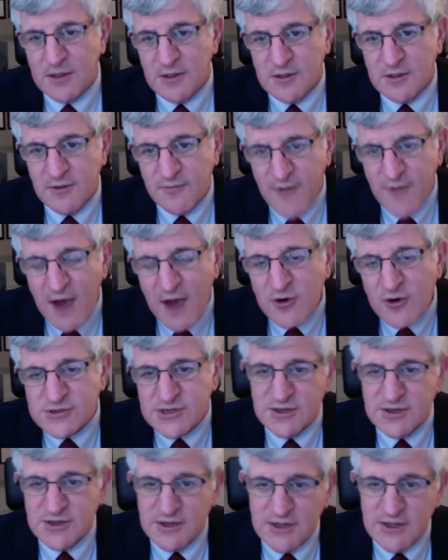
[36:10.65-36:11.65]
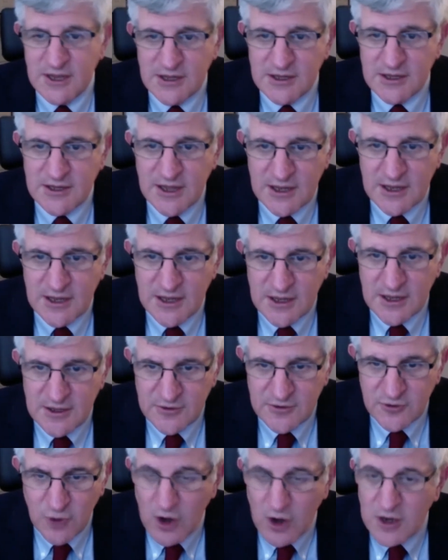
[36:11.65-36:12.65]
The virus that
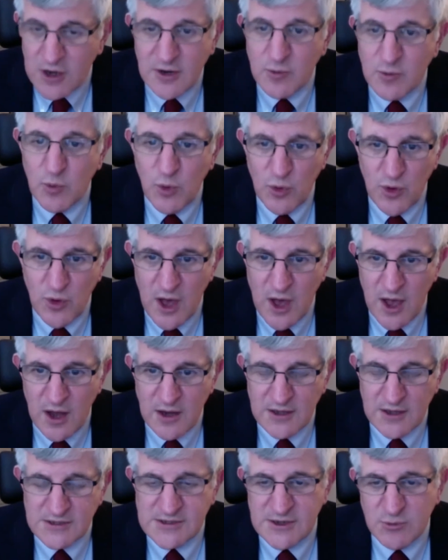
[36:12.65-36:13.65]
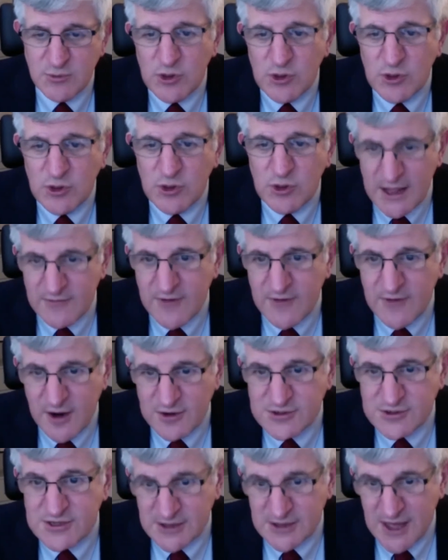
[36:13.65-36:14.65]
started in Wuhan is really not the
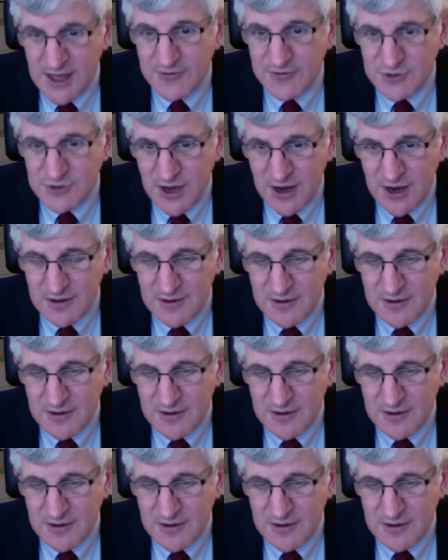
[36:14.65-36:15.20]
virus that left China.